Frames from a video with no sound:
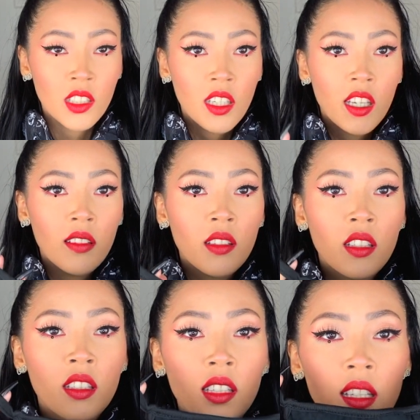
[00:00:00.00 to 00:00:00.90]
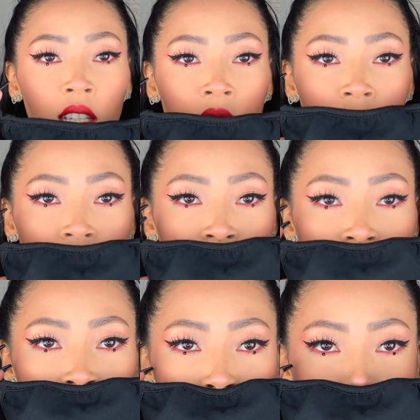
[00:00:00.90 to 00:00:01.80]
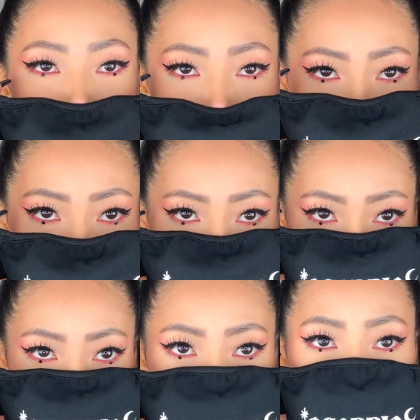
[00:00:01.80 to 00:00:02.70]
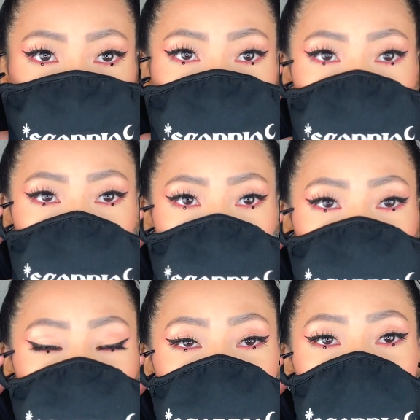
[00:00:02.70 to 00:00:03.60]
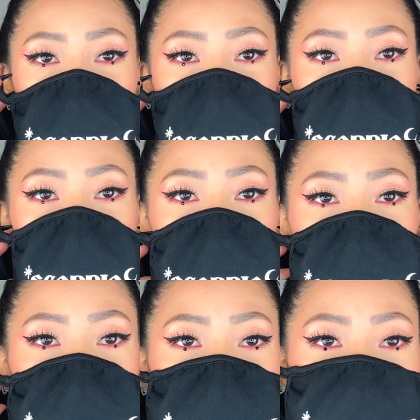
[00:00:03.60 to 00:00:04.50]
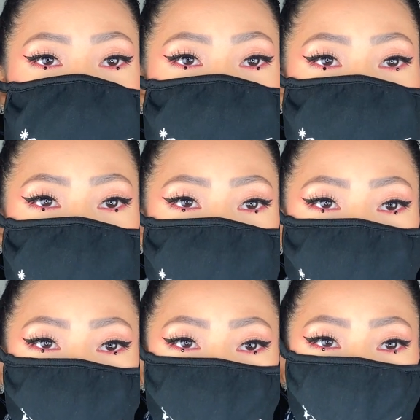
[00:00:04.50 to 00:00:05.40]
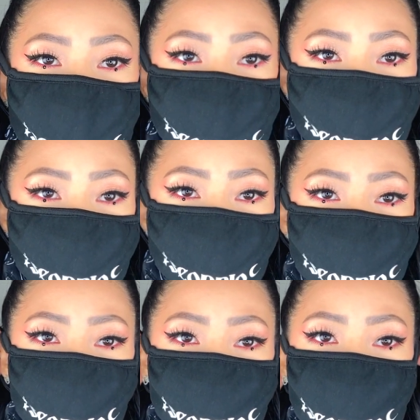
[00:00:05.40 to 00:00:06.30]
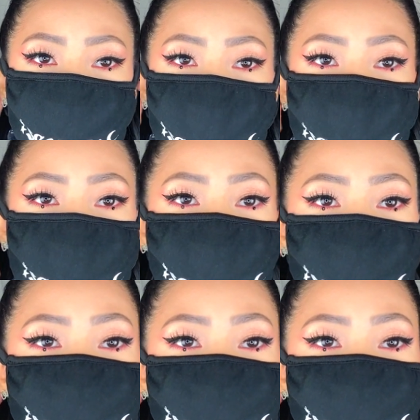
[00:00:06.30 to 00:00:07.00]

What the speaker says: I'm gonna easily put it on me. I'm gonna easily put it over me. I don't wanna ruin my makeup.